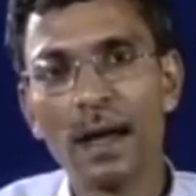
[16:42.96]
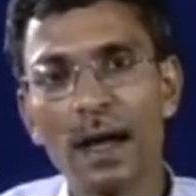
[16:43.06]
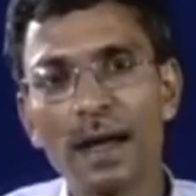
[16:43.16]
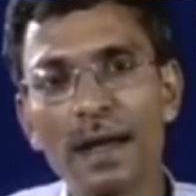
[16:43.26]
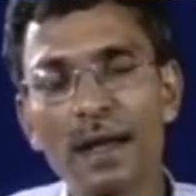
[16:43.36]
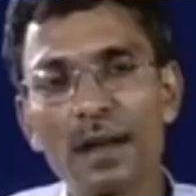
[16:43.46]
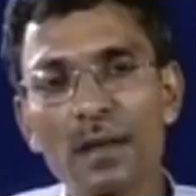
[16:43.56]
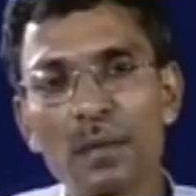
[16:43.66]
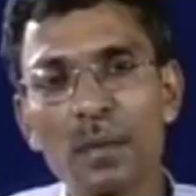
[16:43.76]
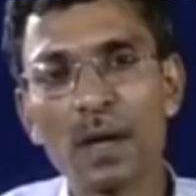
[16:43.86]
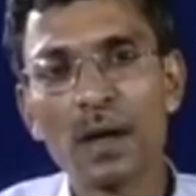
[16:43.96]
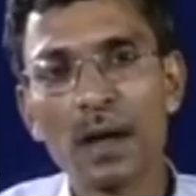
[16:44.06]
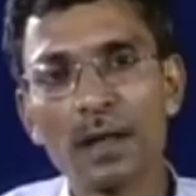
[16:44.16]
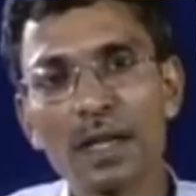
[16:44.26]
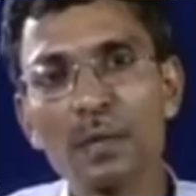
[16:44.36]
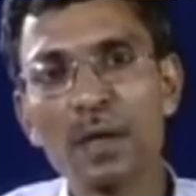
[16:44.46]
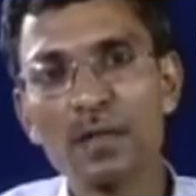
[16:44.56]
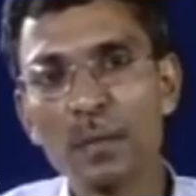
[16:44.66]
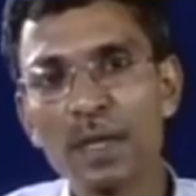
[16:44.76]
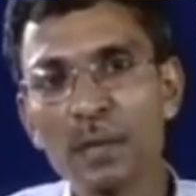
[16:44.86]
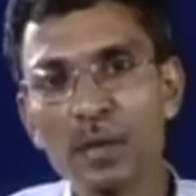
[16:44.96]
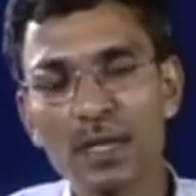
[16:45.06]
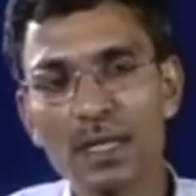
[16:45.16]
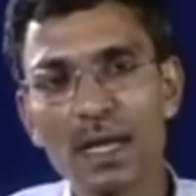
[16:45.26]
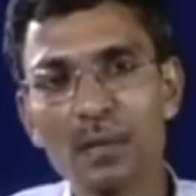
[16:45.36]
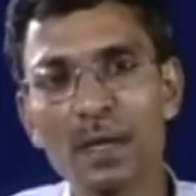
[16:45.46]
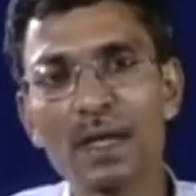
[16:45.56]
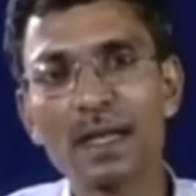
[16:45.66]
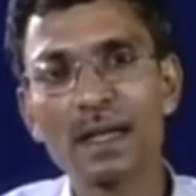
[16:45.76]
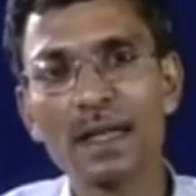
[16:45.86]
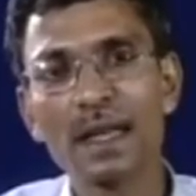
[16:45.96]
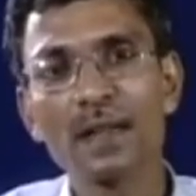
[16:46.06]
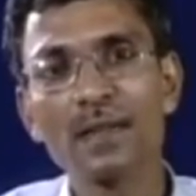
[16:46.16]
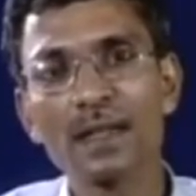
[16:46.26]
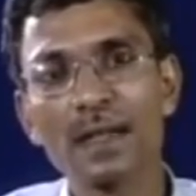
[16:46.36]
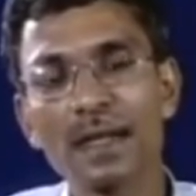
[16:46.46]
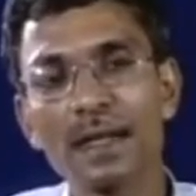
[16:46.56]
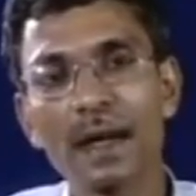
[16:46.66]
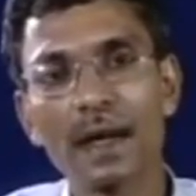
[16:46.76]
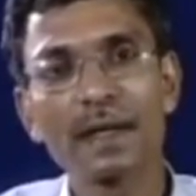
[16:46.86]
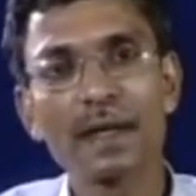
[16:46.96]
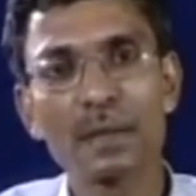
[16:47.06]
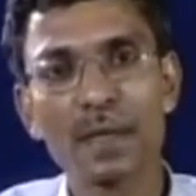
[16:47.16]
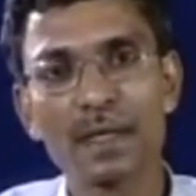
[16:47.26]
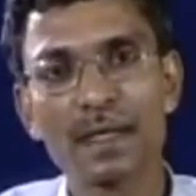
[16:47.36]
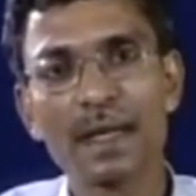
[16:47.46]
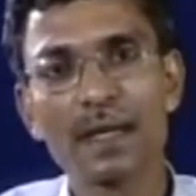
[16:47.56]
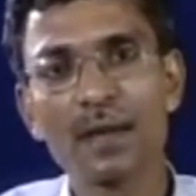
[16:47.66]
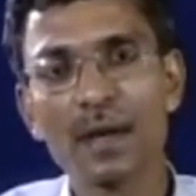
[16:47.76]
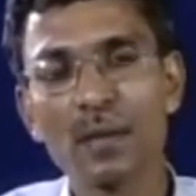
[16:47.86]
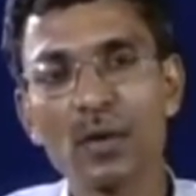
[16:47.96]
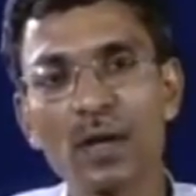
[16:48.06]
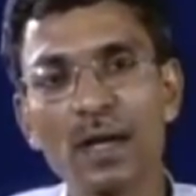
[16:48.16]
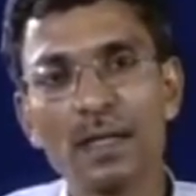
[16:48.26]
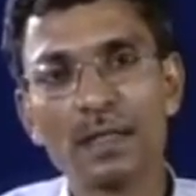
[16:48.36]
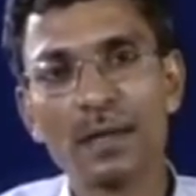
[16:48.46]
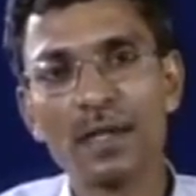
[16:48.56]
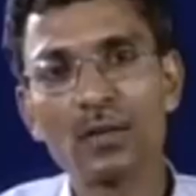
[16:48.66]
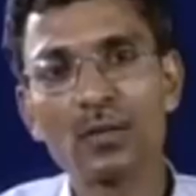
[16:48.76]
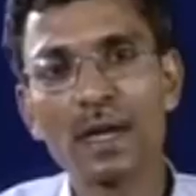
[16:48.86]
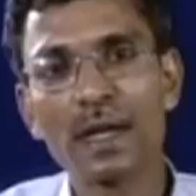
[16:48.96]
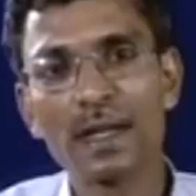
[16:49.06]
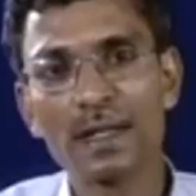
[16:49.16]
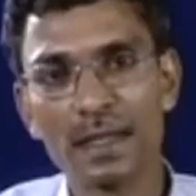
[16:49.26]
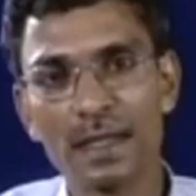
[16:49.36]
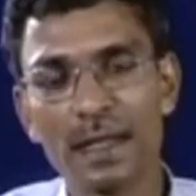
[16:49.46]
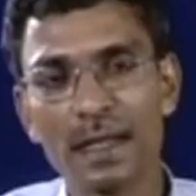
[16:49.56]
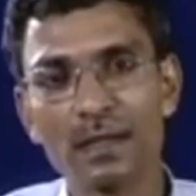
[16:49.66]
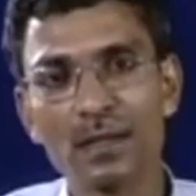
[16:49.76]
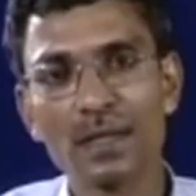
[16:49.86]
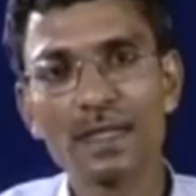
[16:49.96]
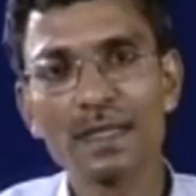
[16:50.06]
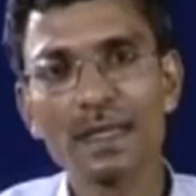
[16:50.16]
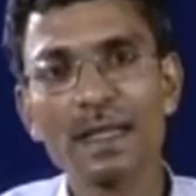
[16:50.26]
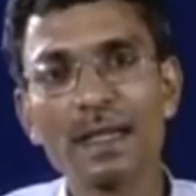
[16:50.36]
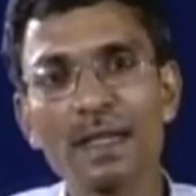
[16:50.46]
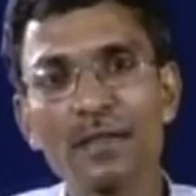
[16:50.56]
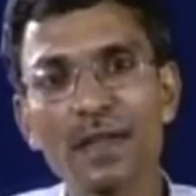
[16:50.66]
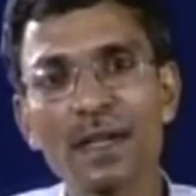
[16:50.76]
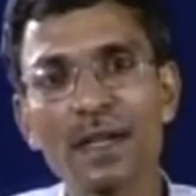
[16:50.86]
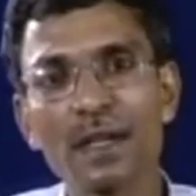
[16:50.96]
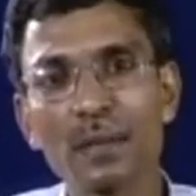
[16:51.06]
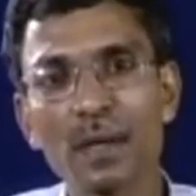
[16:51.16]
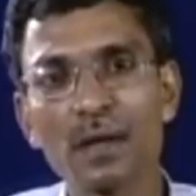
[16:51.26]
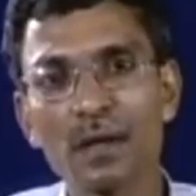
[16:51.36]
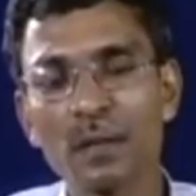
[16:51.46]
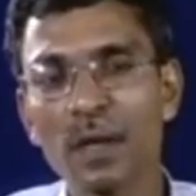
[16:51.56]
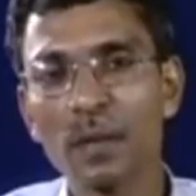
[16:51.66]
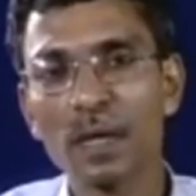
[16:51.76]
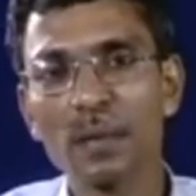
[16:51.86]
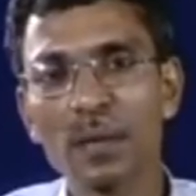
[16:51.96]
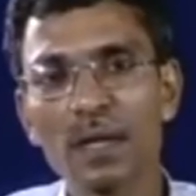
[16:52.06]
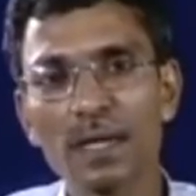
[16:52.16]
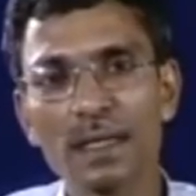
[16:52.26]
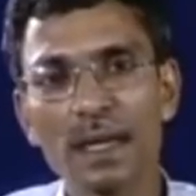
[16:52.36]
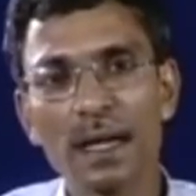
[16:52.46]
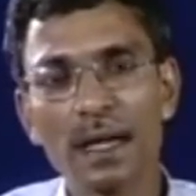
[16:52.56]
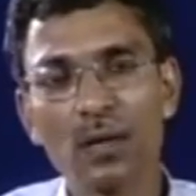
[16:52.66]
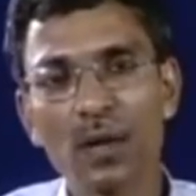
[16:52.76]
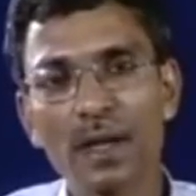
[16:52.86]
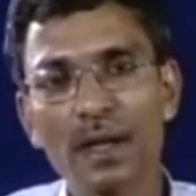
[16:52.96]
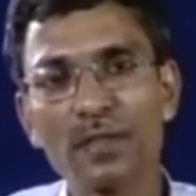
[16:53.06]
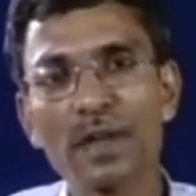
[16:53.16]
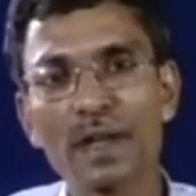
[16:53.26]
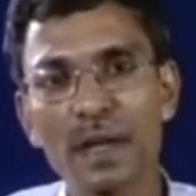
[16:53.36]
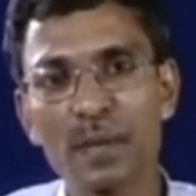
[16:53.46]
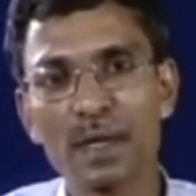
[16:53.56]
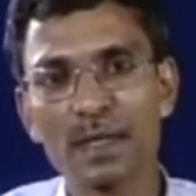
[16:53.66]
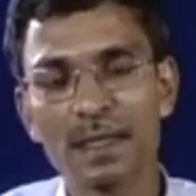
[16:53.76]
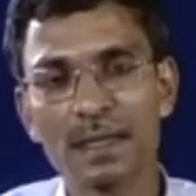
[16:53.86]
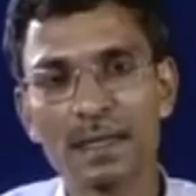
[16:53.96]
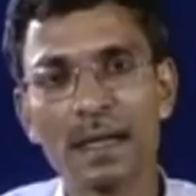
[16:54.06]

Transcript: And other milk products like butter, they require slightly higher temperature. They require about 7 to 10 degrees centigrade. So you can see that different milk products require different temperatures,